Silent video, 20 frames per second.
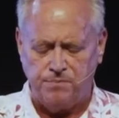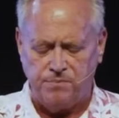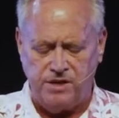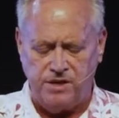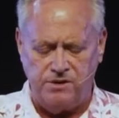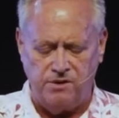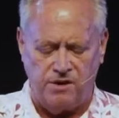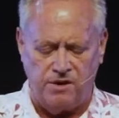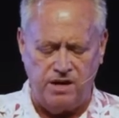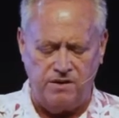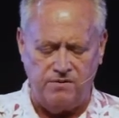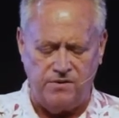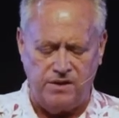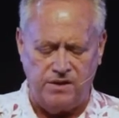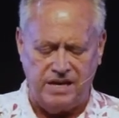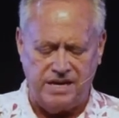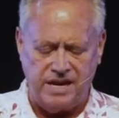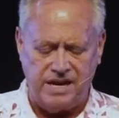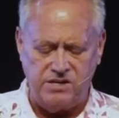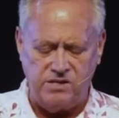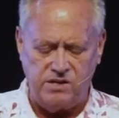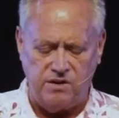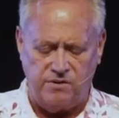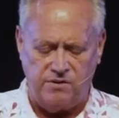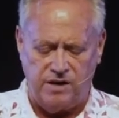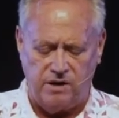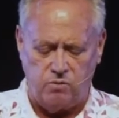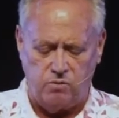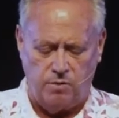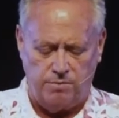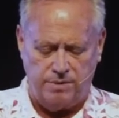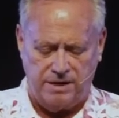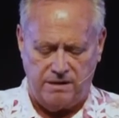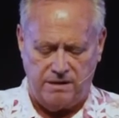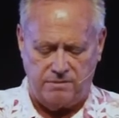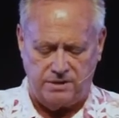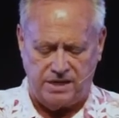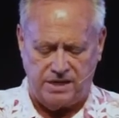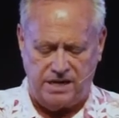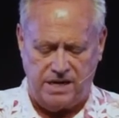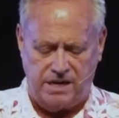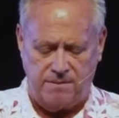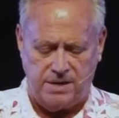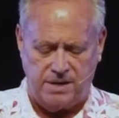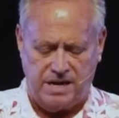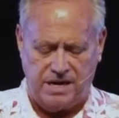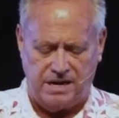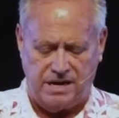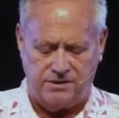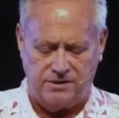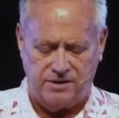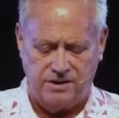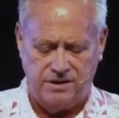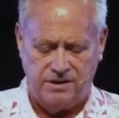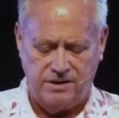that not even the gates of hell will be able to keep it out."